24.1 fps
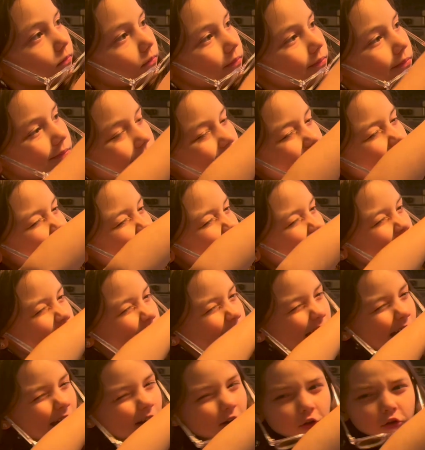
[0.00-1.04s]

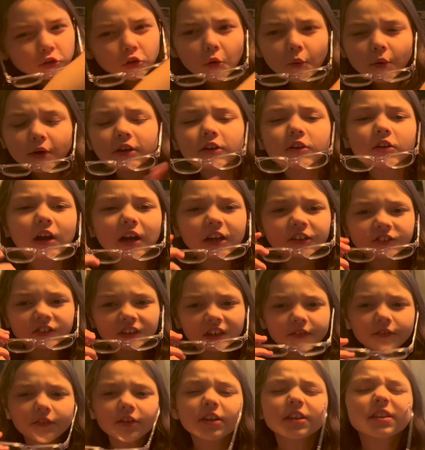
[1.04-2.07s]
And we hope to see you
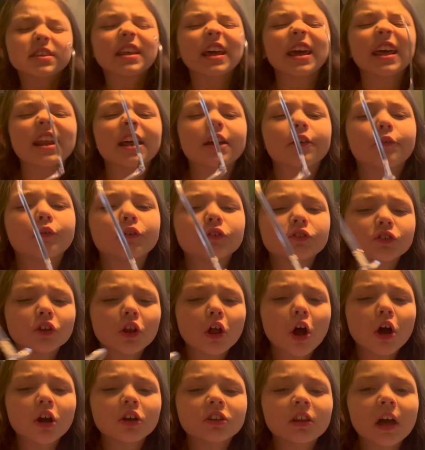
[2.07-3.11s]
guys on our next
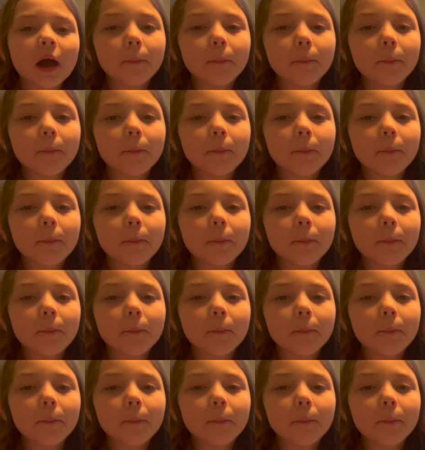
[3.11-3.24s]
video.